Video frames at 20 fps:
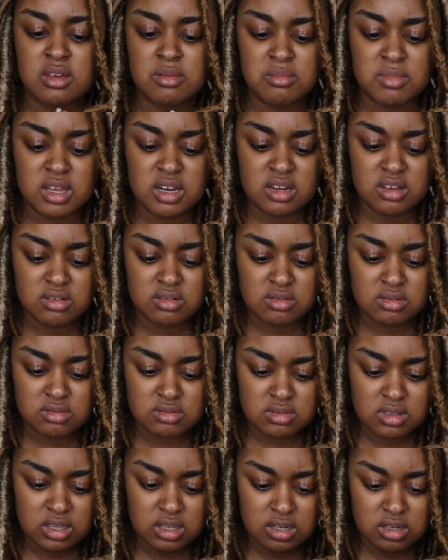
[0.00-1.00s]
My nail glue
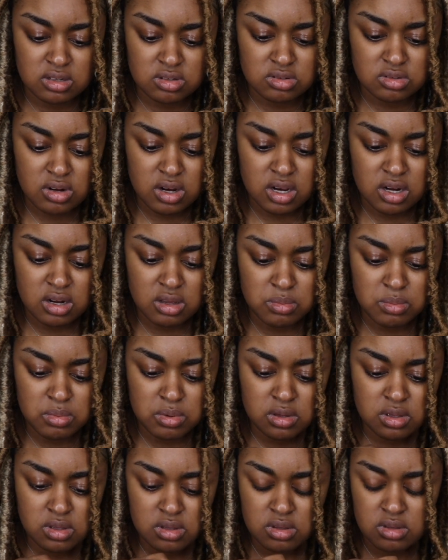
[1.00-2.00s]
is getting dried up.
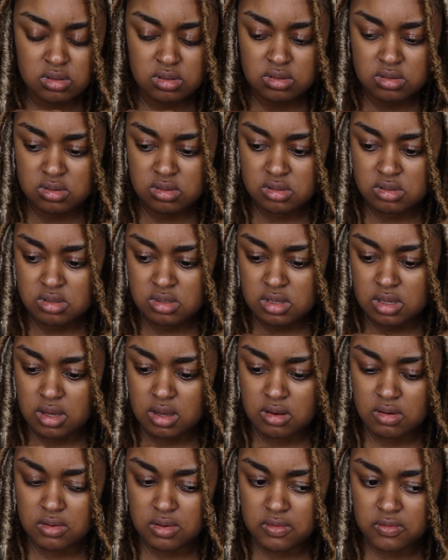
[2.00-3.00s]

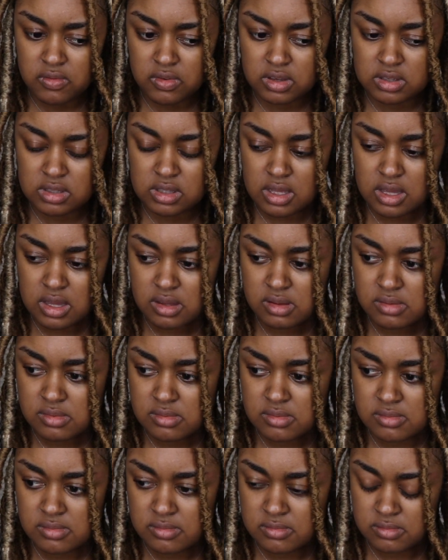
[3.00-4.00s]
How do I fix that?
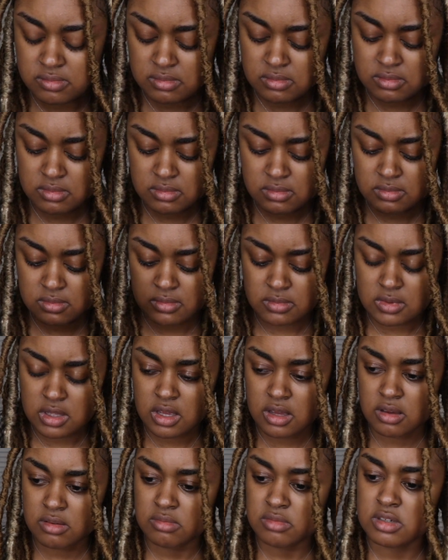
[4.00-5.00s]

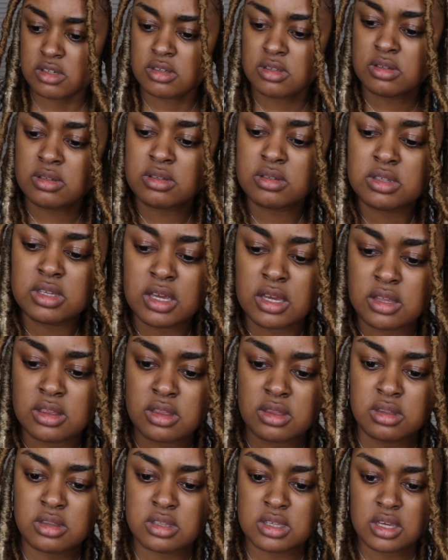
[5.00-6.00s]
I'll just take
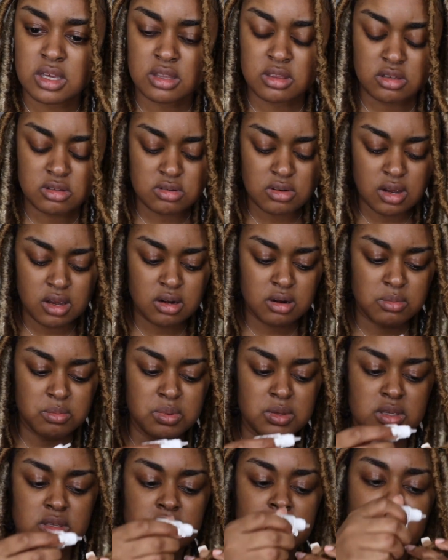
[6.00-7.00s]
the dried up
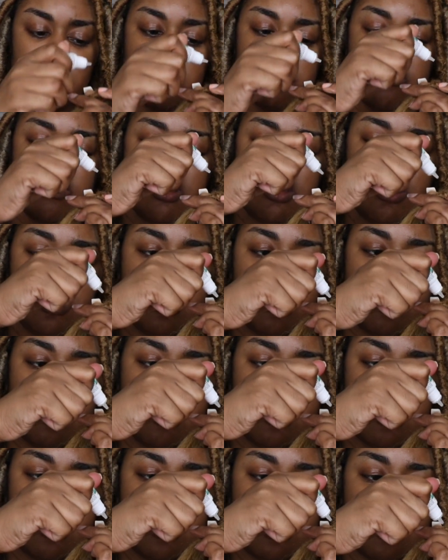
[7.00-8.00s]
piece off,
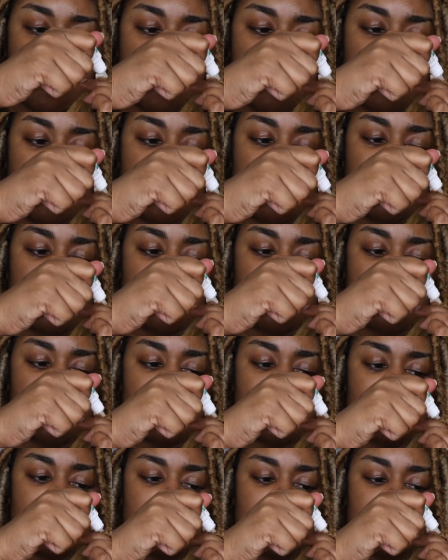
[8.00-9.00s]
and
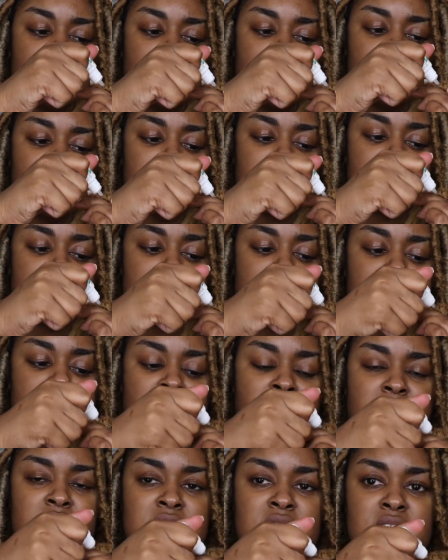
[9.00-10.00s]
I just
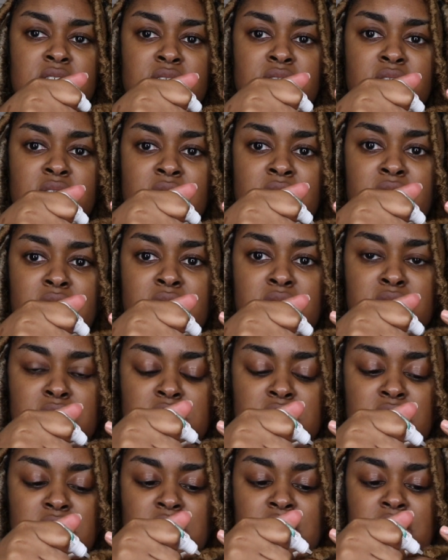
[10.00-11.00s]
dot it around
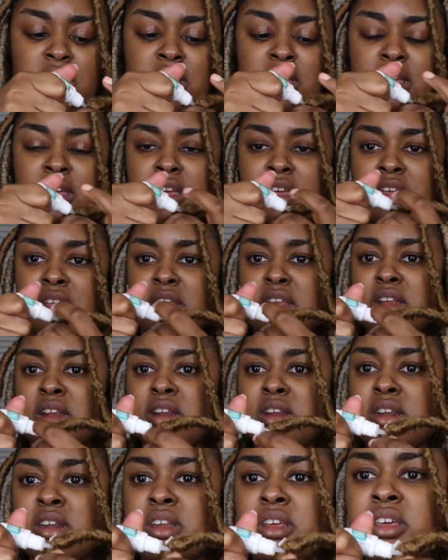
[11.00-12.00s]
the
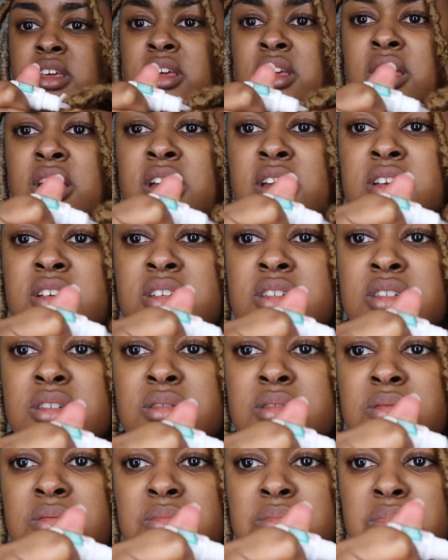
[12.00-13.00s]
end. I should
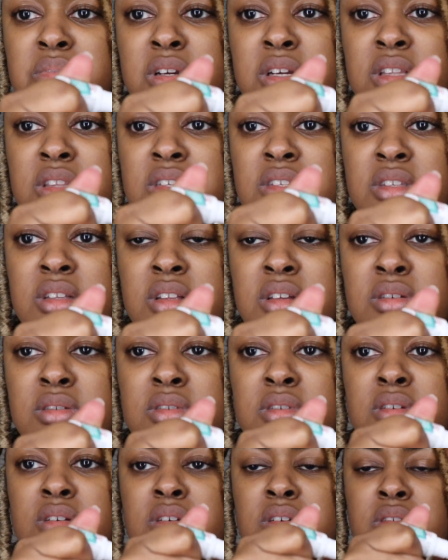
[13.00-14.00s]
bring this
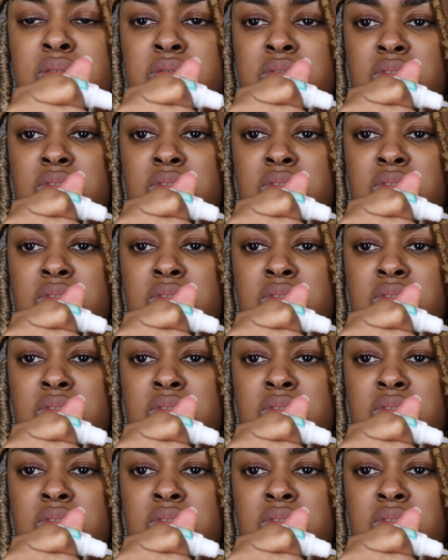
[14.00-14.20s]
closer.